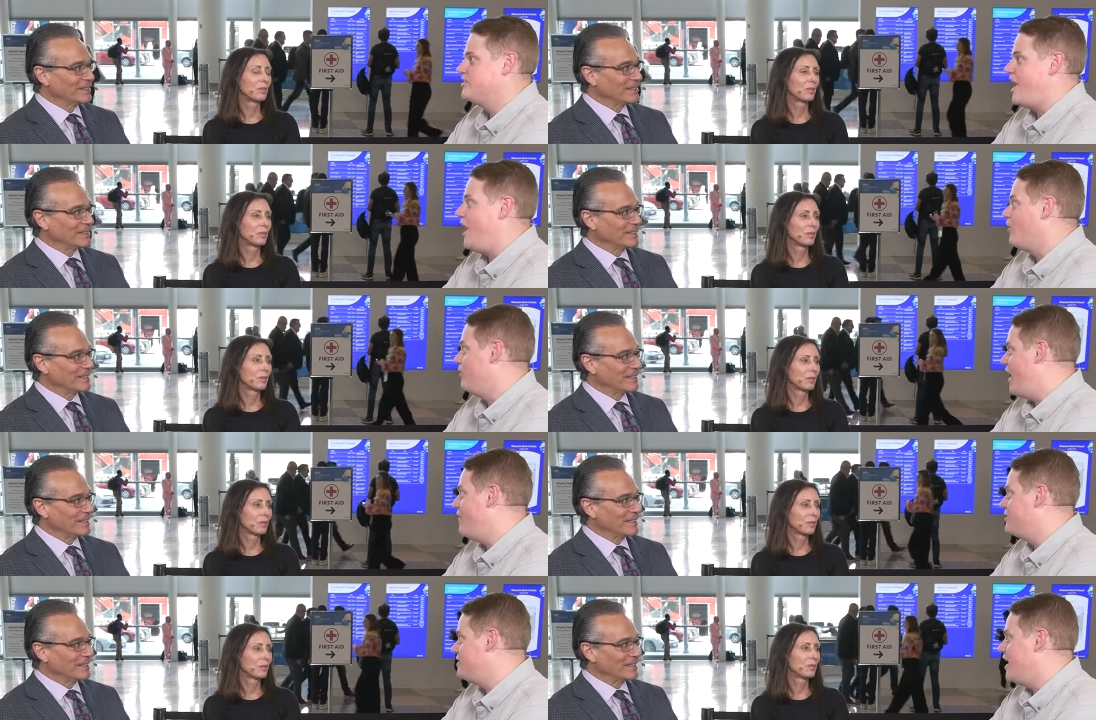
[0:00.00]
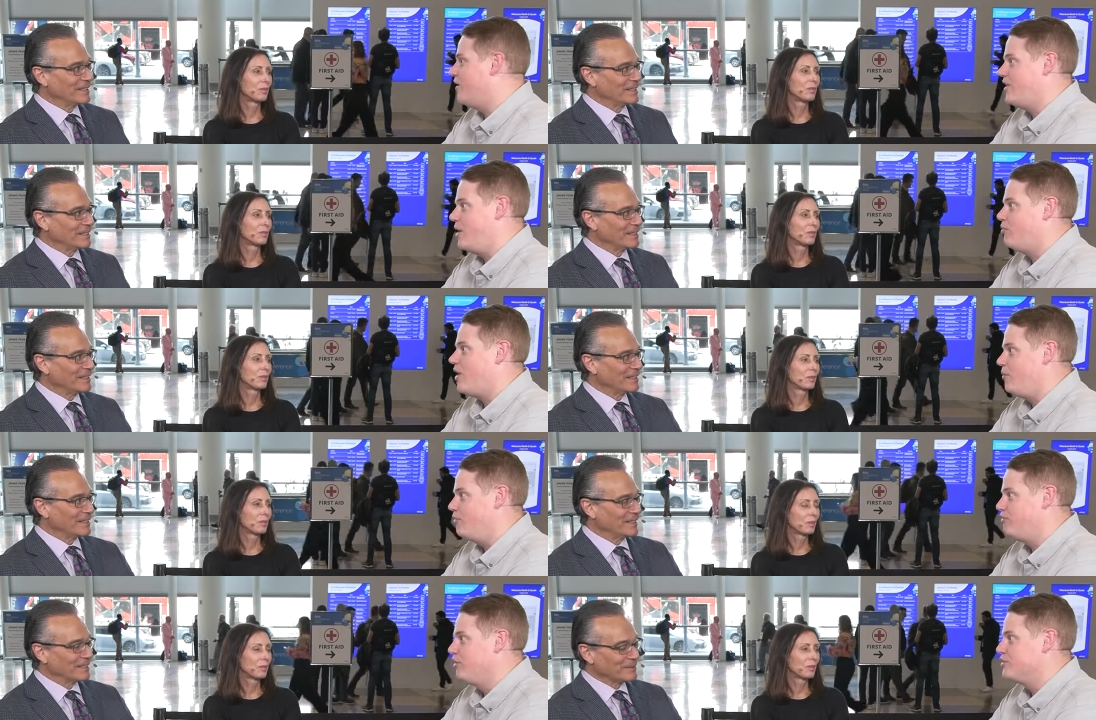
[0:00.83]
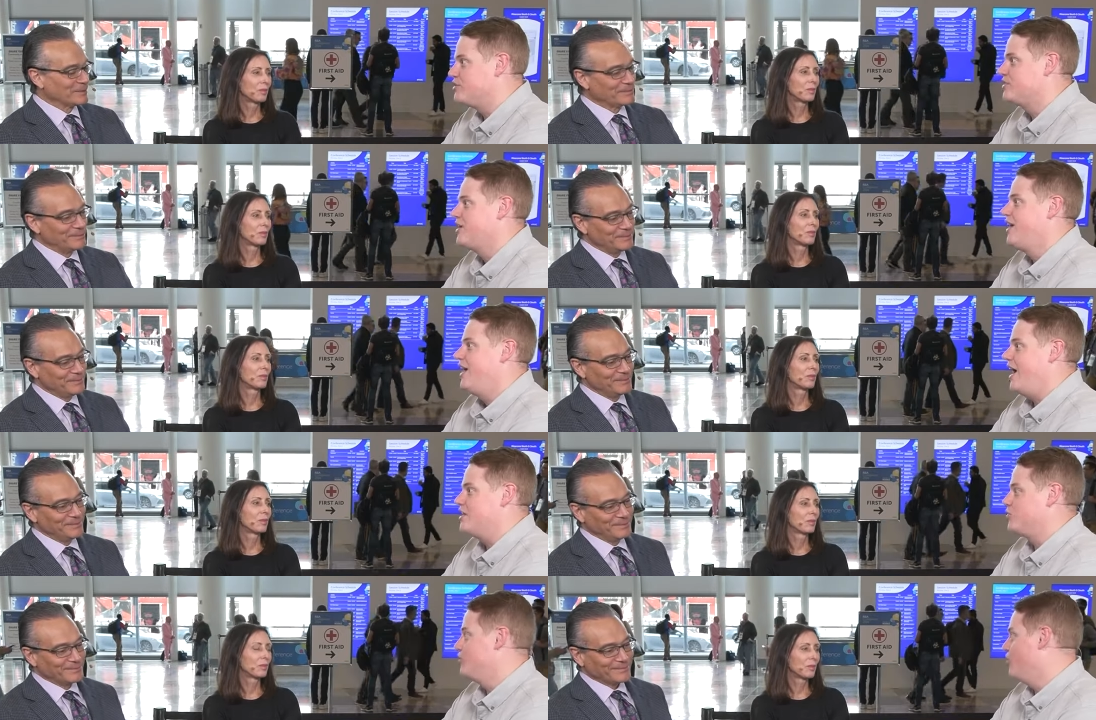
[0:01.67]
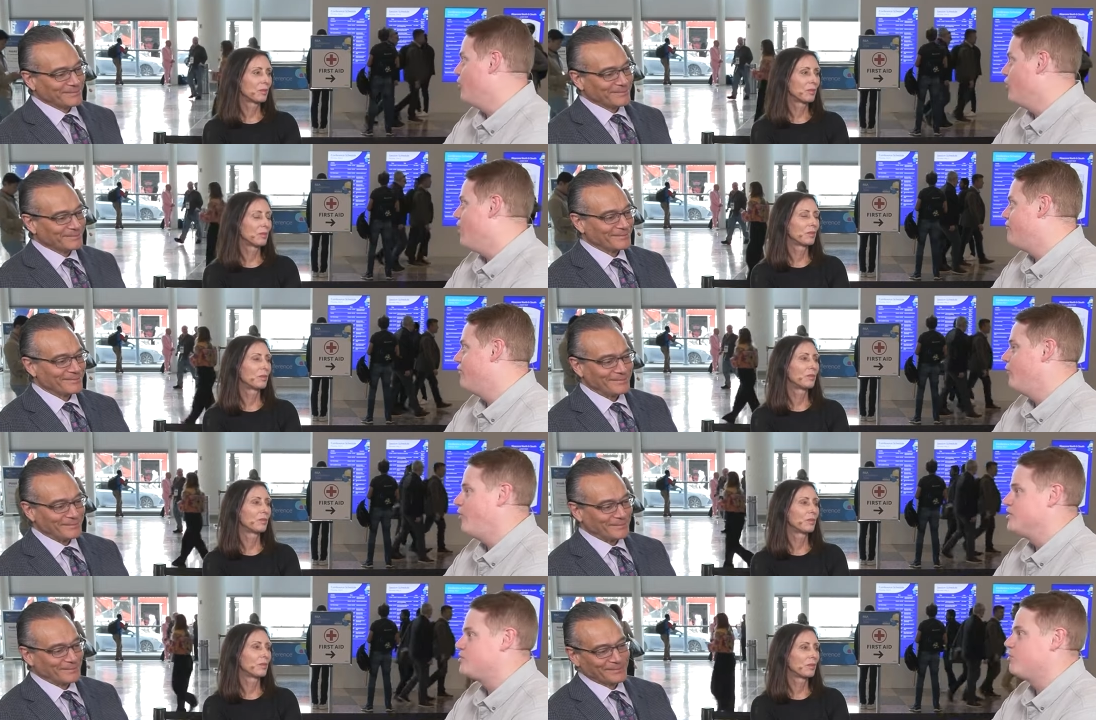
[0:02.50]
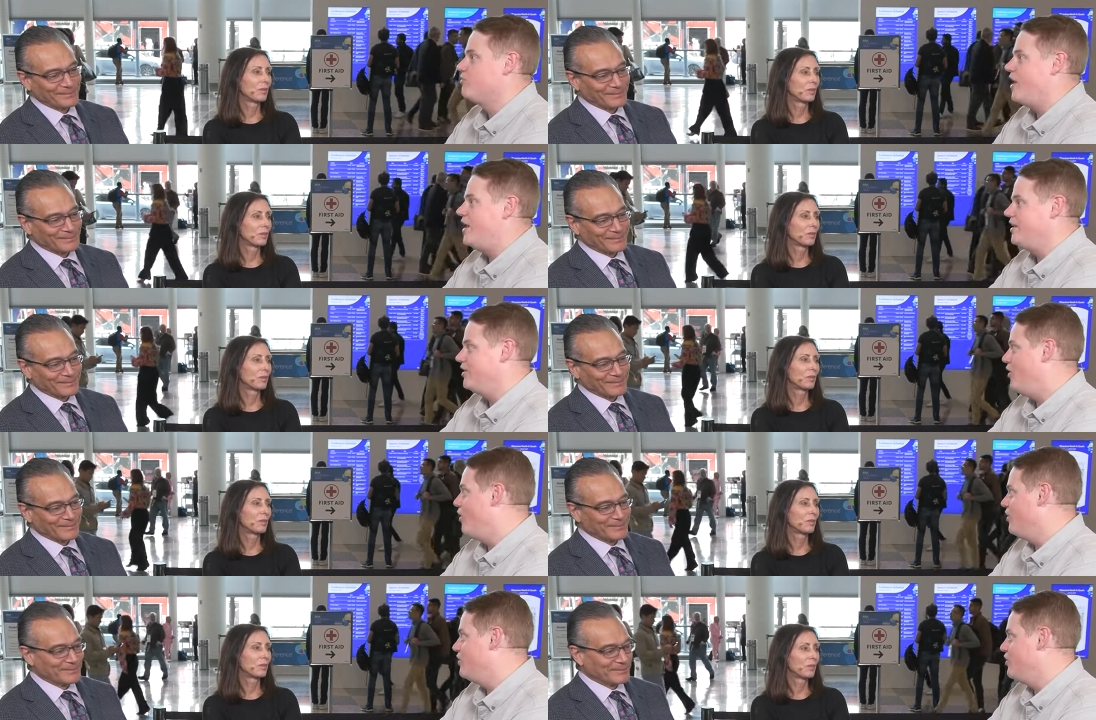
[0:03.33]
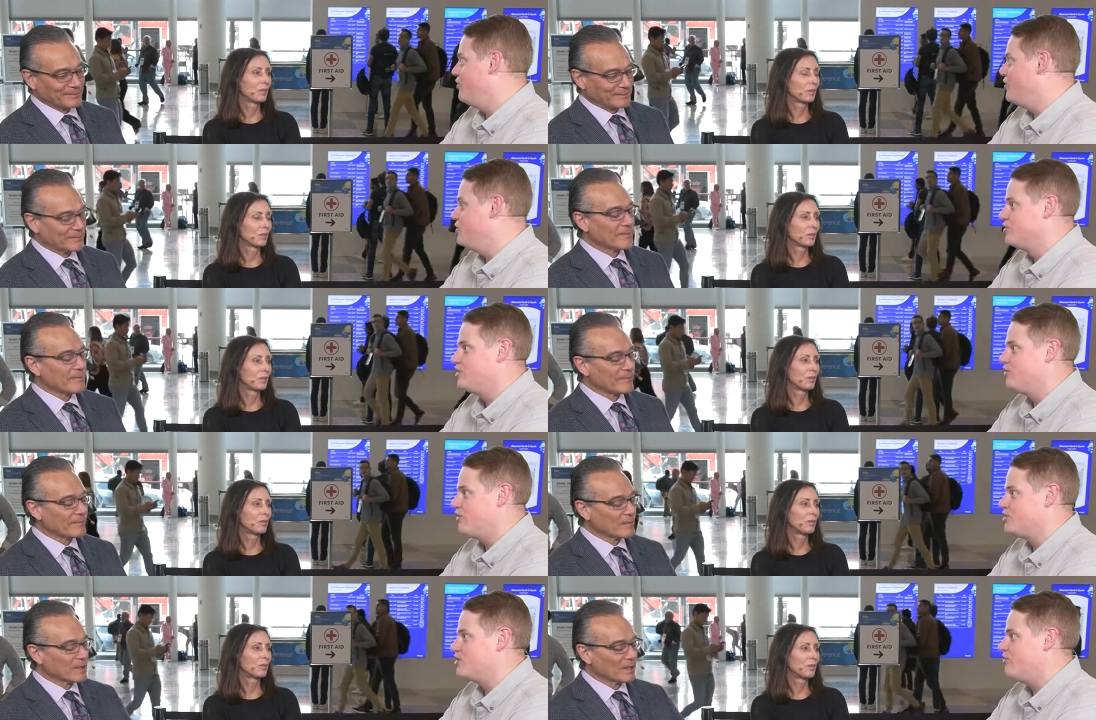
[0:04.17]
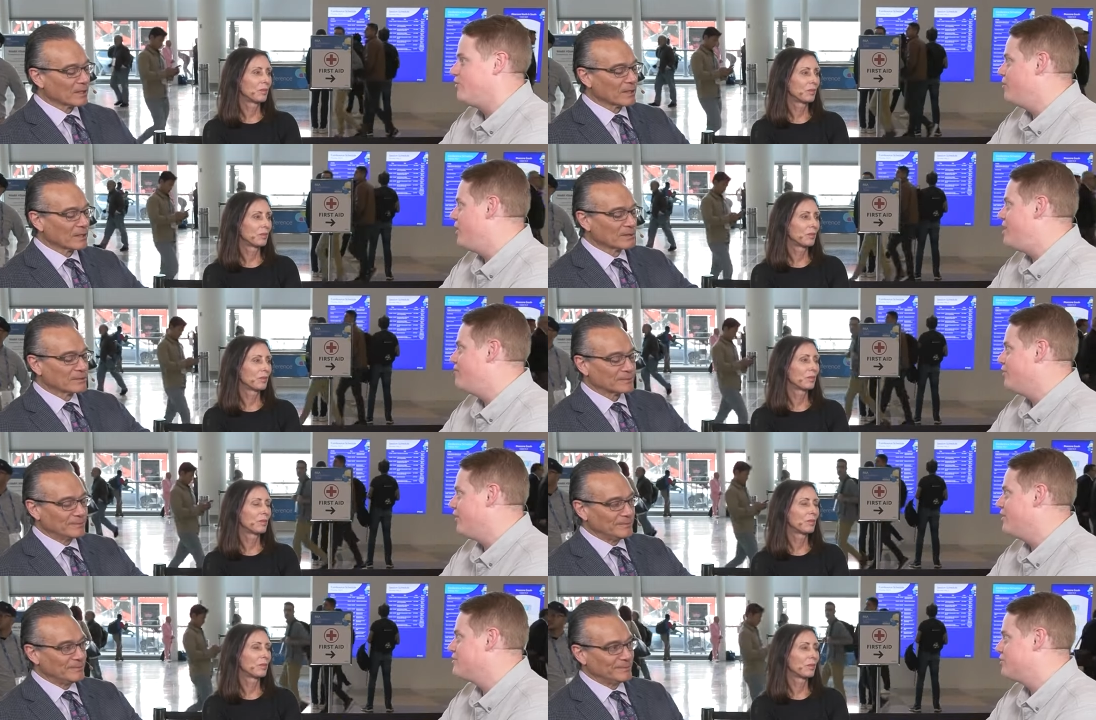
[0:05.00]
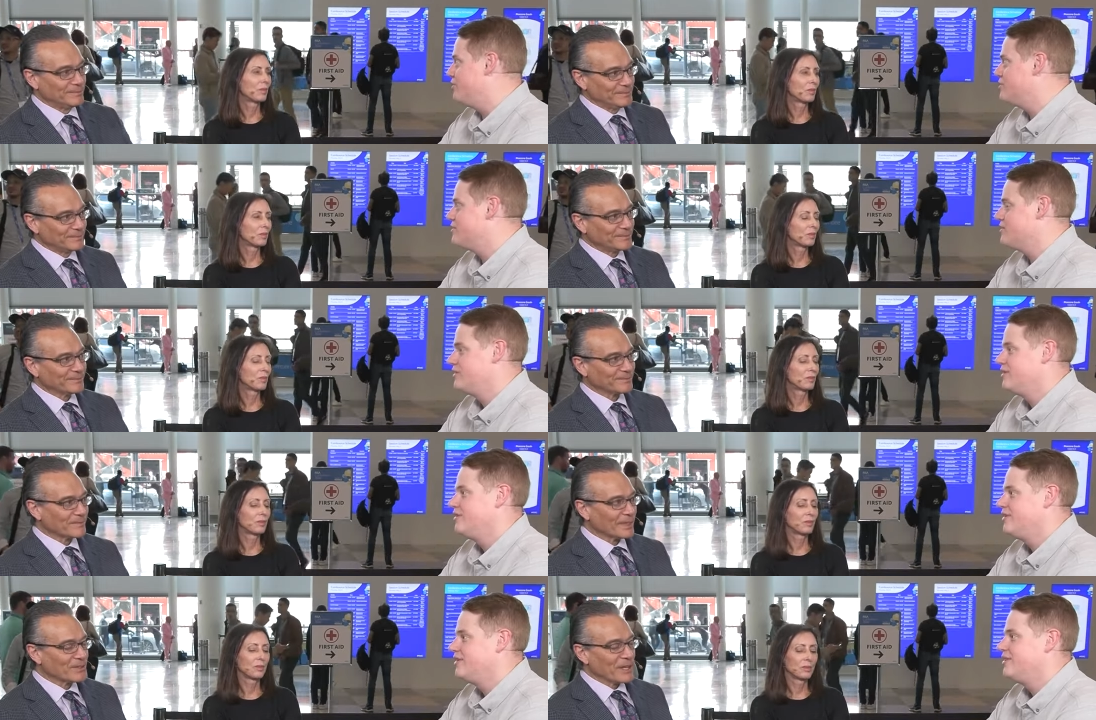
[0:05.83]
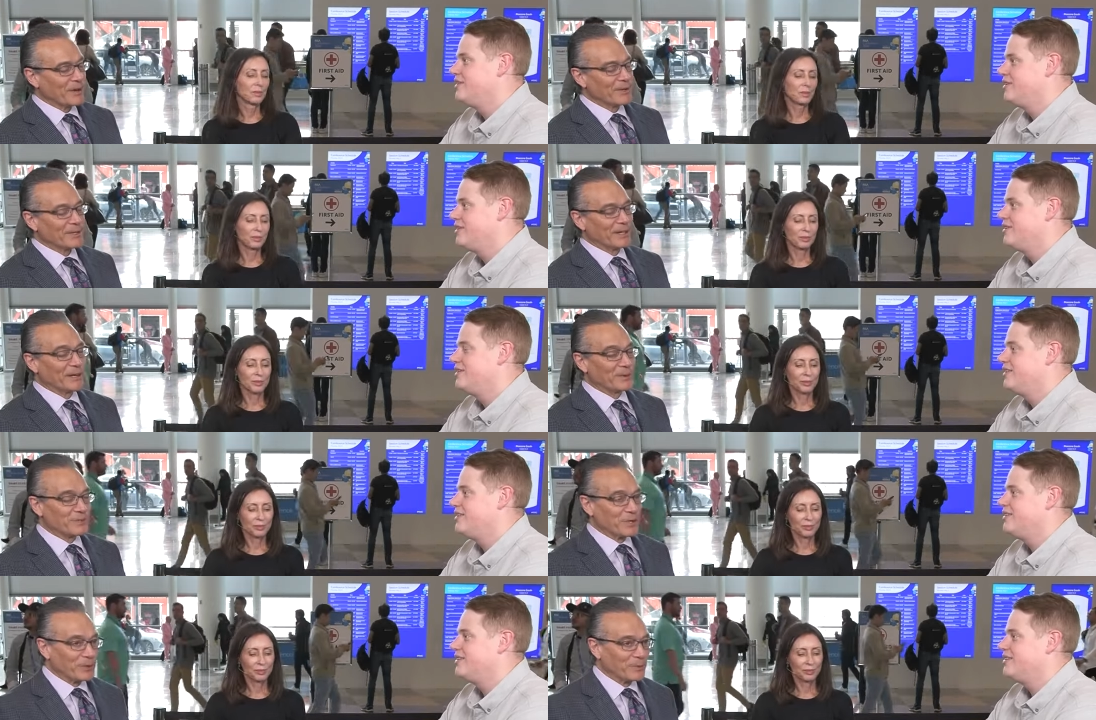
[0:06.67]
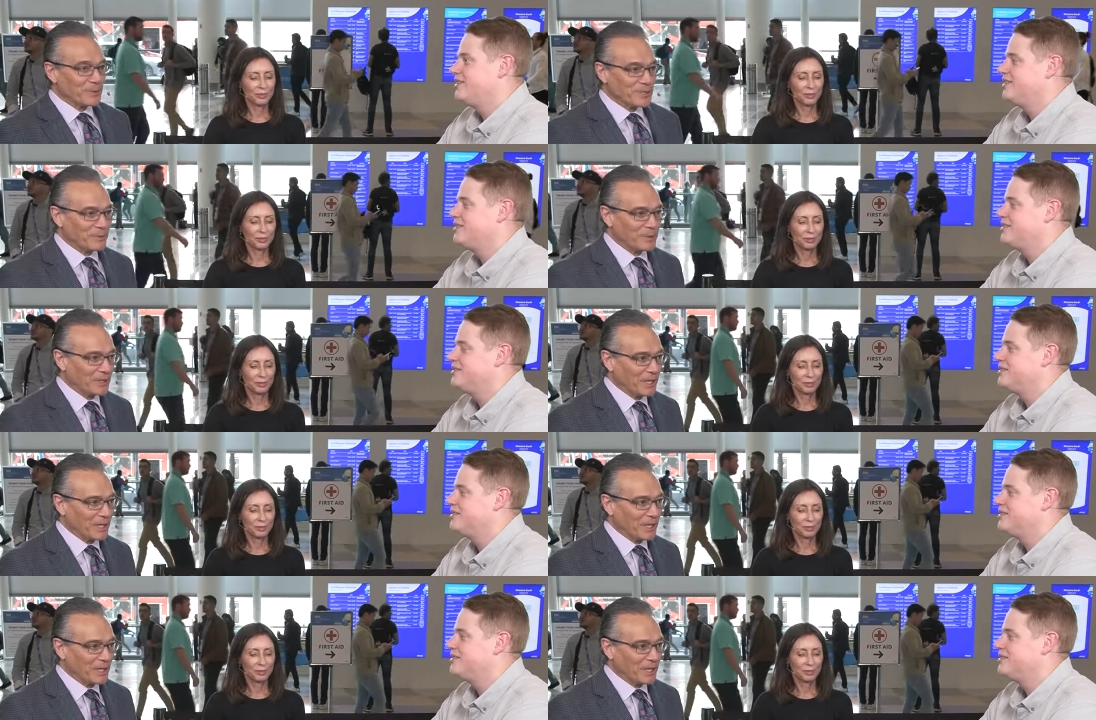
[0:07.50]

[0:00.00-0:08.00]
Speaker 1: tackle that, have to tackle that problem first, as you know, we're often the ones providing our, you know, the usage of our software on behalf of our
Speaker 2: customers. So I, you know, I was joking with some of your